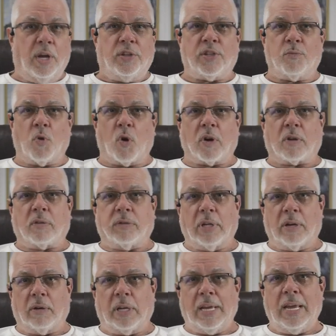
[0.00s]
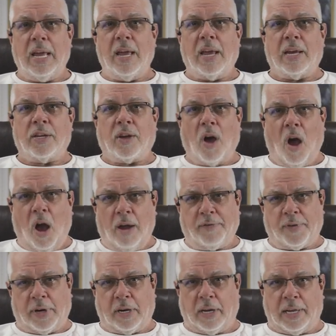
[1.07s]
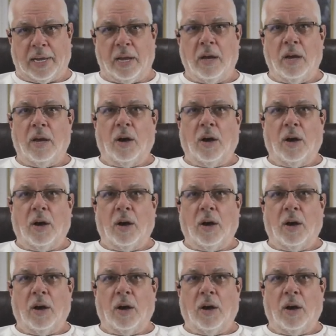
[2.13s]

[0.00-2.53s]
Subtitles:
to more clearly and confidently